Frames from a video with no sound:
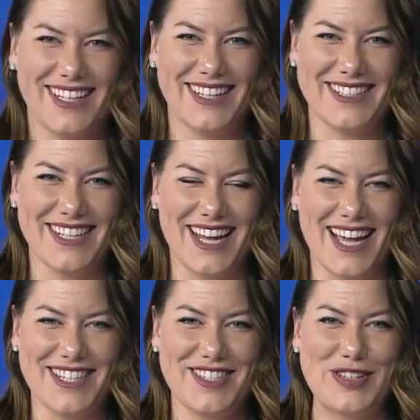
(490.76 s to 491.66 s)
Gilson
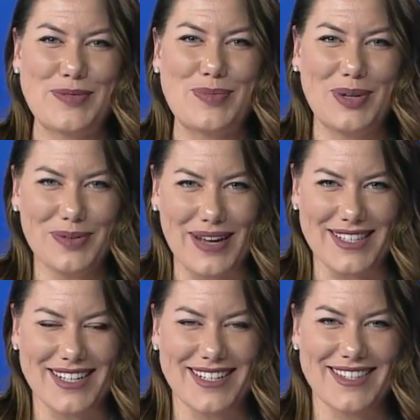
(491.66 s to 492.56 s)
adds two more
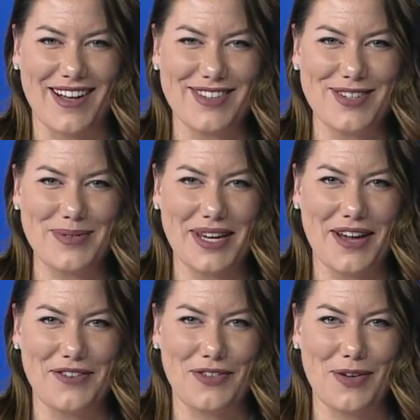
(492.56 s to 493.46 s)
residents also
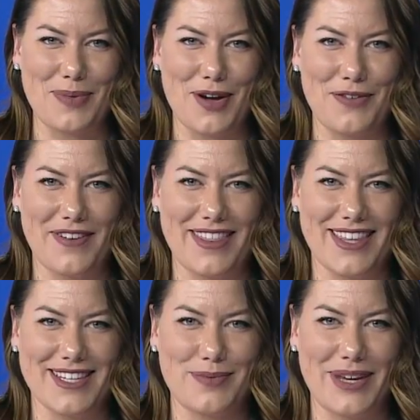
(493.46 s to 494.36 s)
recovered from COVID
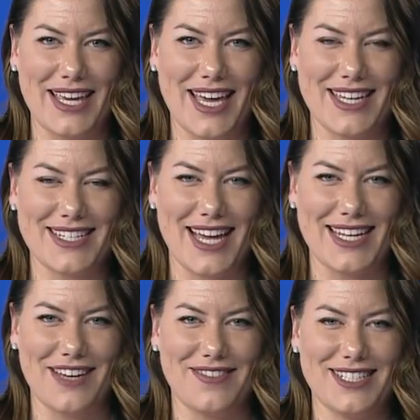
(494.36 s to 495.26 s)
this weekend
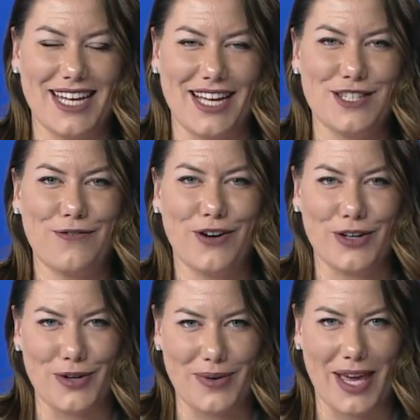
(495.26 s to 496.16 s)
at Eventide's
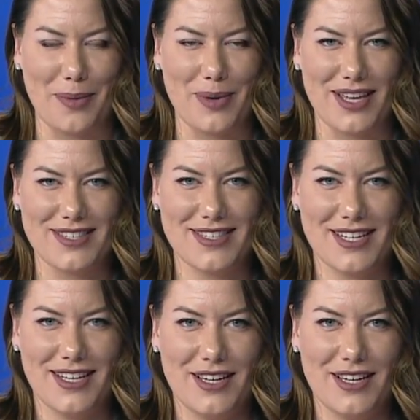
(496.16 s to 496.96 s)
Fargo campus.